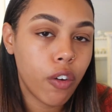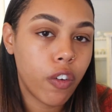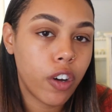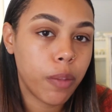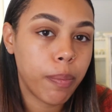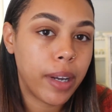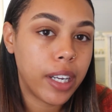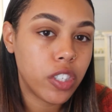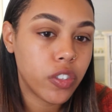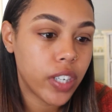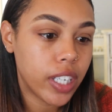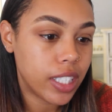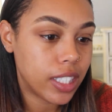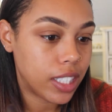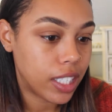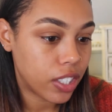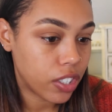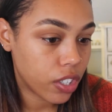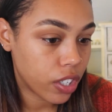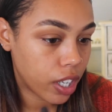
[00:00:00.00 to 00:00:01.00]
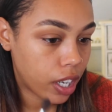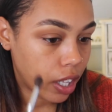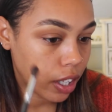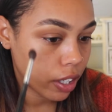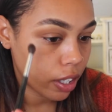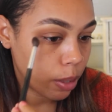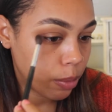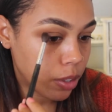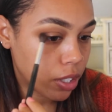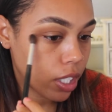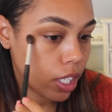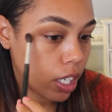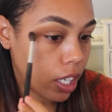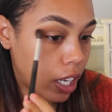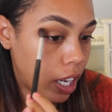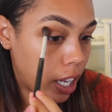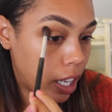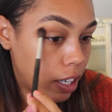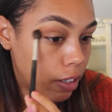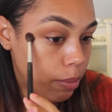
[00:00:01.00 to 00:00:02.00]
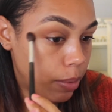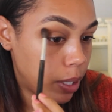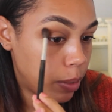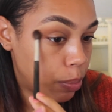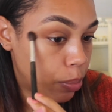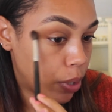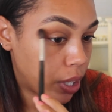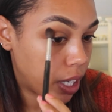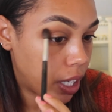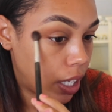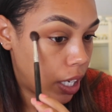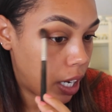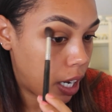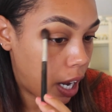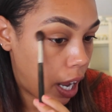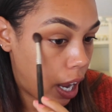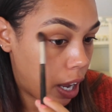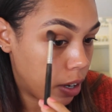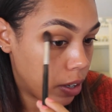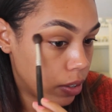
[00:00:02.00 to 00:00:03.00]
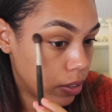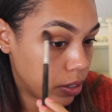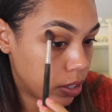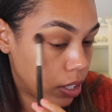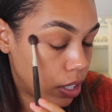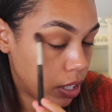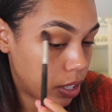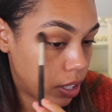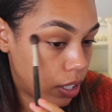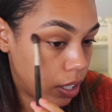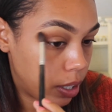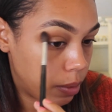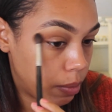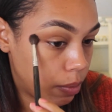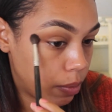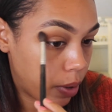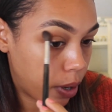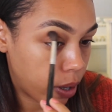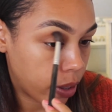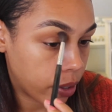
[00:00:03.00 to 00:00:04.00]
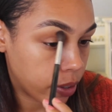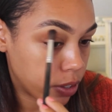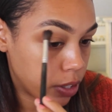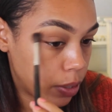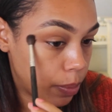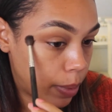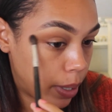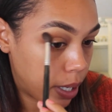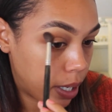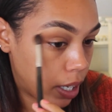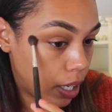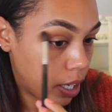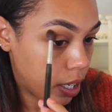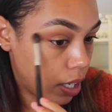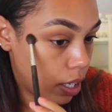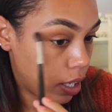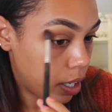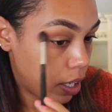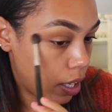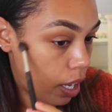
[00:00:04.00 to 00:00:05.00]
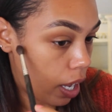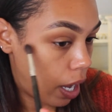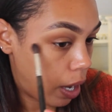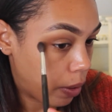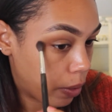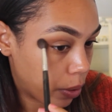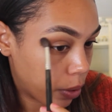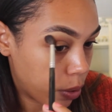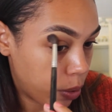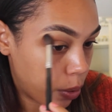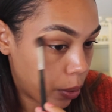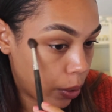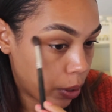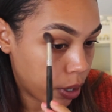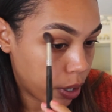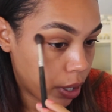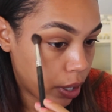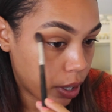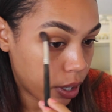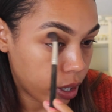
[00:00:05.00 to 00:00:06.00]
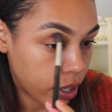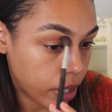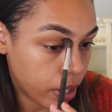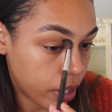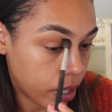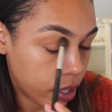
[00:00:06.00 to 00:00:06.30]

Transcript: With my transition color, I'm just going to kind of be bringing it out farther to my outer corner,